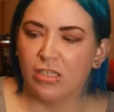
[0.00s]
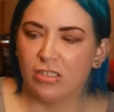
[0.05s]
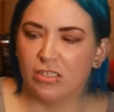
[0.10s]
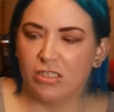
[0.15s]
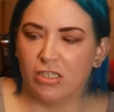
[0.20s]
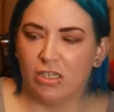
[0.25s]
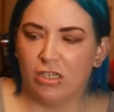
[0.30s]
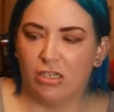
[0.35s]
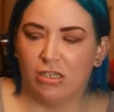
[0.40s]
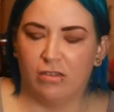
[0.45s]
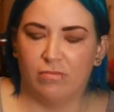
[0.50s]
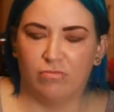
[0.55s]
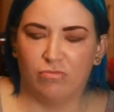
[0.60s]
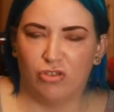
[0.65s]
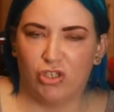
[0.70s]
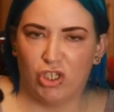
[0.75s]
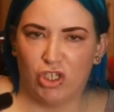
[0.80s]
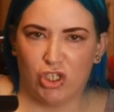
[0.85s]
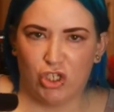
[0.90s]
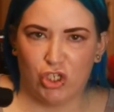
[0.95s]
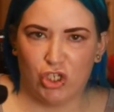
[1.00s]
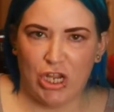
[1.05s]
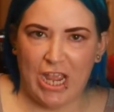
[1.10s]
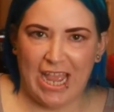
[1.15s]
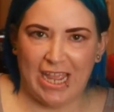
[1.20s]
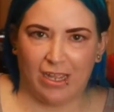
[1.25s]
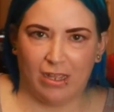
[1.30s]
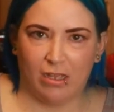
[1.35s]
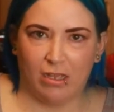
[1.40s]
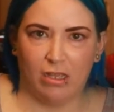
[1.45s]
to just
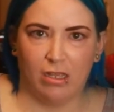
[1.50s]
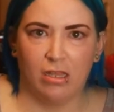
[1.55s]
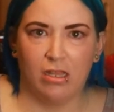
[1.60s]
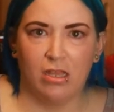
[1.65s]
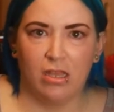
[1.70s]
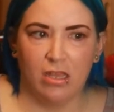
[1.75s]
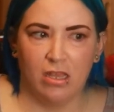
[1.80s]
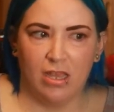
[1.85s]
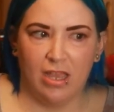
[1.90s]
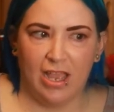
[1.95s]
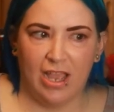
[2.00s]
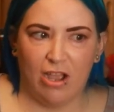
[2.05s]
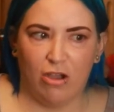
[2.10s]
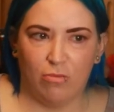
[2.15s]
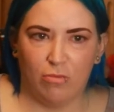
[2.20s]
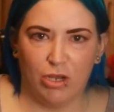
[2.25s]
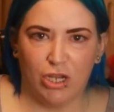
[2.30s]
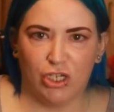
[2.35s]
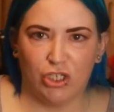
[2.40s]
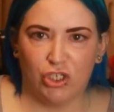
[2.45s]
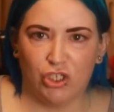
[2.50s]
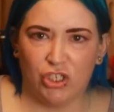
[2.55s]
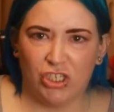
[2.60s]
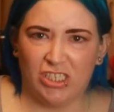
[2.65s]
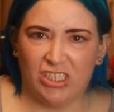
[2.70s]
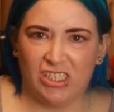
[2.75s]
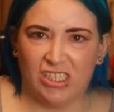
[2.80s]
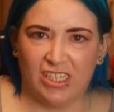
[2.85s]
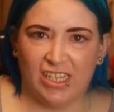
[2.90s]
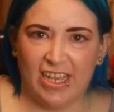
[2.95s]
check how much
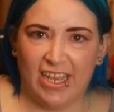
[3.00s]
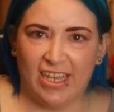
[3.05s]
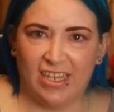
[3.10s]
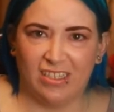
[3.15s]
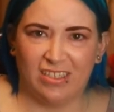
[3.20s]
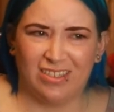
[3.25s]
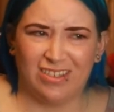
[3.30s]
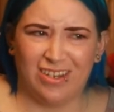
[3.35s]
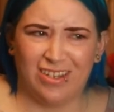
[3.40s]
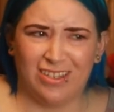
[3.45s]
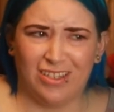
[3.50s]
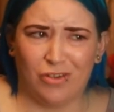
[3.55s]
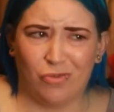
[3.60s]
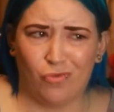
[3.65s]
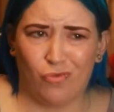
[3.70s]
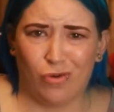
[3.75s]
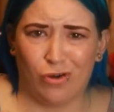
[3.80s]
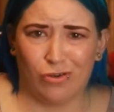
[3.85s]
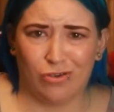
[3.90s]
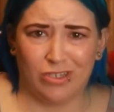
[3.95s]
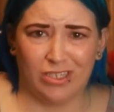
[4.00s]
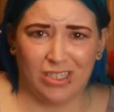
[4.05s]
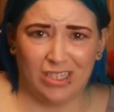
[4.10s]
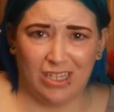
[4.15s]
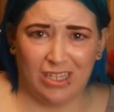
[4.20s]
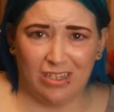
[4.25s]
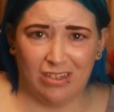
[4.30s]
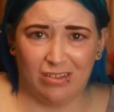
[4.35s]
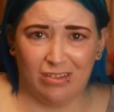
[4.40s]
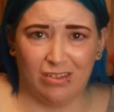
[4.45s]
just in case nothing worse
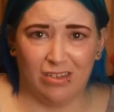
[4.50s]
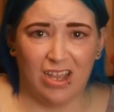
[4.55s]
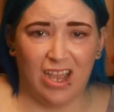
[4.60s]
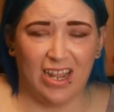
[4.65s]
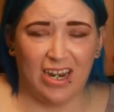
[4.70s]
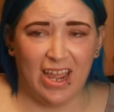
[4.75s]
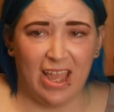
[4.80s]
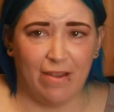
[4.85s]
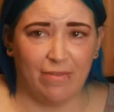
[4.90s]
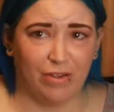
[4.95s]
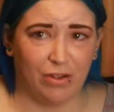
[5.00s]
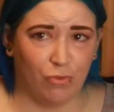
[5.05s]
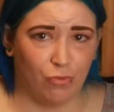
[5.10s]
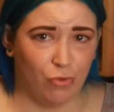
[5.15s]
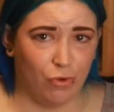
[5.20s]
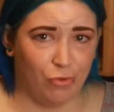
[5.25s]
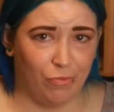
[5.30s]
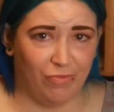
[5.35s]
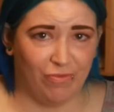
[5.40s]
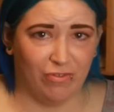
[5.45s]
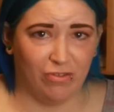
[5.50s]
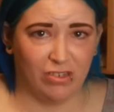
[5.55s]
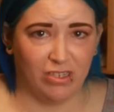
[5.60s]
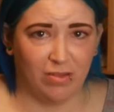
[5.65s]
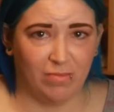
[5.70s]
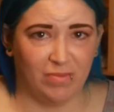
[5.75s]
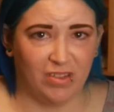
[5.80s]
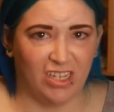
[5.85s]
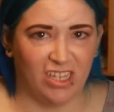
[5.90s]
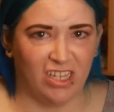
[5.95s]
than not having room for
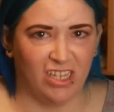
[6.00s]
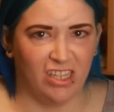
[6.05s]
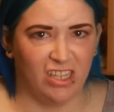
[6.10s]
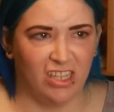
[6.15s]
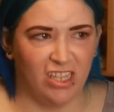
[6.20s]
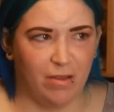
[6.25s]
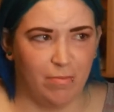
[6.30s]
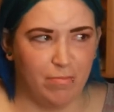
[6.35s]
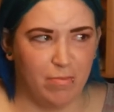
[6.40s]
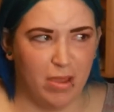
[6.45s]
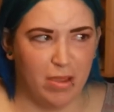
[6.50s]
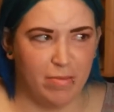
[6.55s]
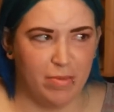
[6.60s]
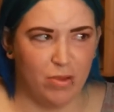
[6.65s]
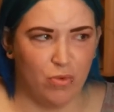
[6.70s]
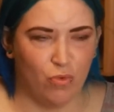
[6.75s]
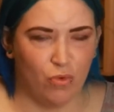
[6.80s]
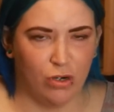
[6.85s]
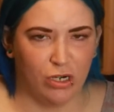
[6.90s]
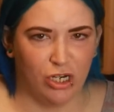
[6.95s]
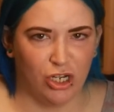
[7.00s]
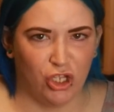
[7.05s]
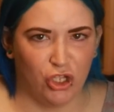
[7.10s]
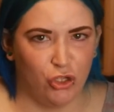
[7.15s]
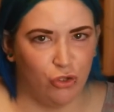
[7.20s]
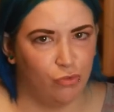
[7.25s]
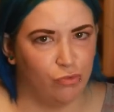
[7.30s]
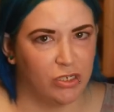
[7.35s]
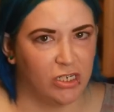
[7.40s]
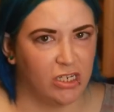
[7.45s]
something and then maybe wanting
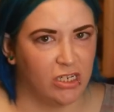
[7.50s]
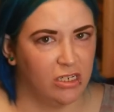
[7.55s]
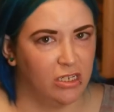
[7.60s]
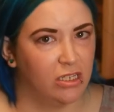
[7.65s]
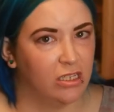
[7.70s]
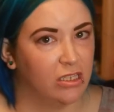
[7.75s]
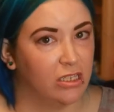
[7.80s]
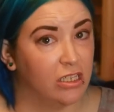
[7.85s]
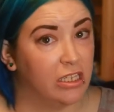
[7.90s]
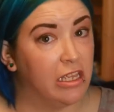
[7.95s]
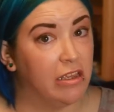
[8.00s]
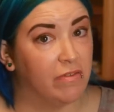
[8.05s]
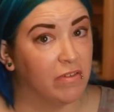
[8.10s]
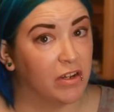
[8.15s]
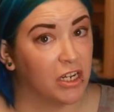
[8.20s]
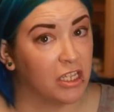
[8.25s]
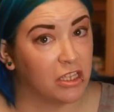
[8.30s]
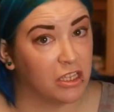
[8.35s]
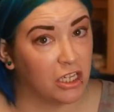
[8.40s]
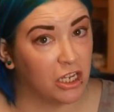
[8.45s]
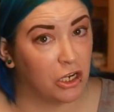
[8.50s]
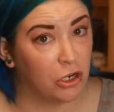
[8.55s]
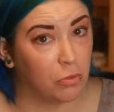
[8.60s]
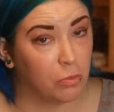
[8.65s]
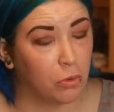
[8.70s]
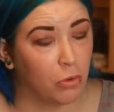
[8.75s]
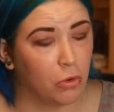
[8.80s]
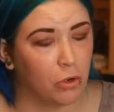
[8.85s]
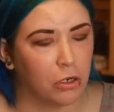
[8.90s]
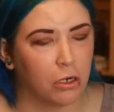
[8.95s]
you to leave it at the
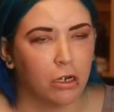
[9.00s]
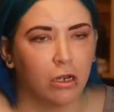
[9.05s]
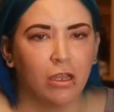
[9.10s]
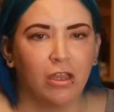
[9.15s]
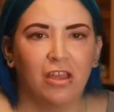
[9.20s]
airport